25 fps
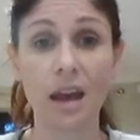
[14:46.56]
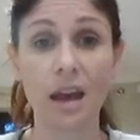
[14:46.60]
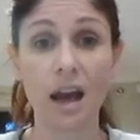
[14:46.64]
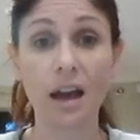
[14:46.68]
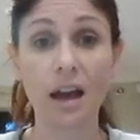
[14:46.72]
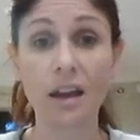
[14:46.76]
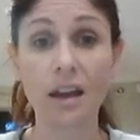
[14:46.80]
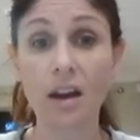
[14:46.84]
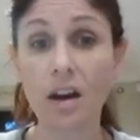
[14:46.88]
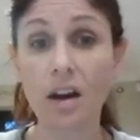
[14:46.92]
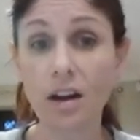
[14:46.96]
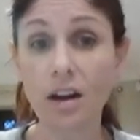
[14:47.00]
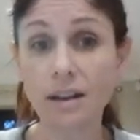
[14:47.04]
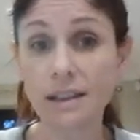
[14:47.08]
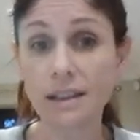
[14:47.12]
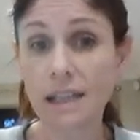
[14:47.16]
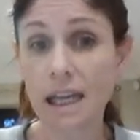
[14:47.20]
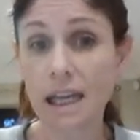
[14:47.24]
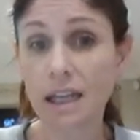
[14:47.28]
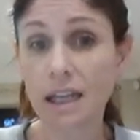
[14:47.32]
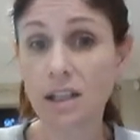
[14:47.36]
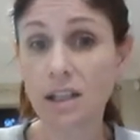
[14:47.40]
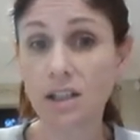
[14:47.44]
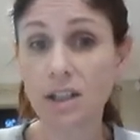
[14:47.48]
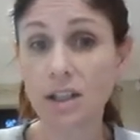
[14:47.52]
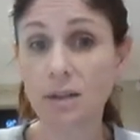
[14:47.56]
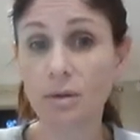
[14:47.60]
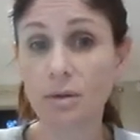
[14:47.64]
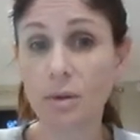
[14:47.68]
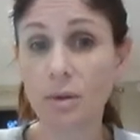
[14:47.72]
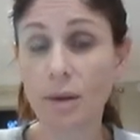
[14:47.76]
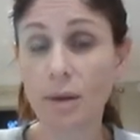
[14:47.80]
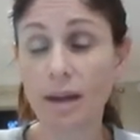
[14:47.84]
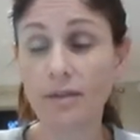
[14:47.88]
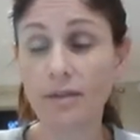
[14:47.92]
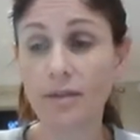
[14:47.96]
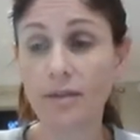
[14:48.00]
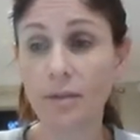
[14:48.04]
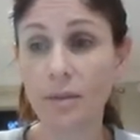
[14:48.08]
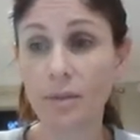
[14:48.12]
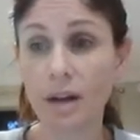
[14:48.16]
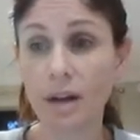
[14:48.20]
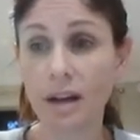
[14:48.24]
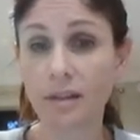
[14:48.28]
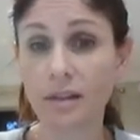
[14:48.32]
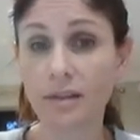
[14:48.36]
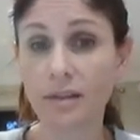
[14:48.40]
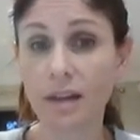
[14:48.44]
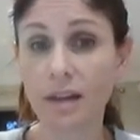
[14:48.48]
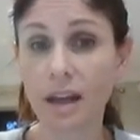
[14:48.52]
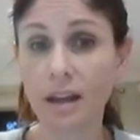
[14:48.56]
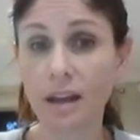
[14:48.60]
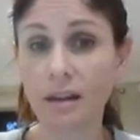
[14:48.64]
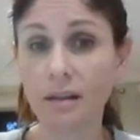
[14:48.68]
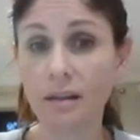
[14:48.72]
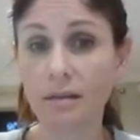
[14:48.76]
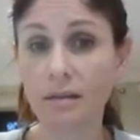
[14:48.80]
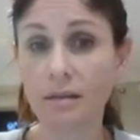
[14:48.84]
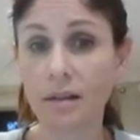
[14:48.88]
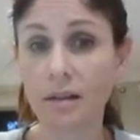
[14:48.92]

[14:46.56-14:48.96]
I can't take 2 away from nothing.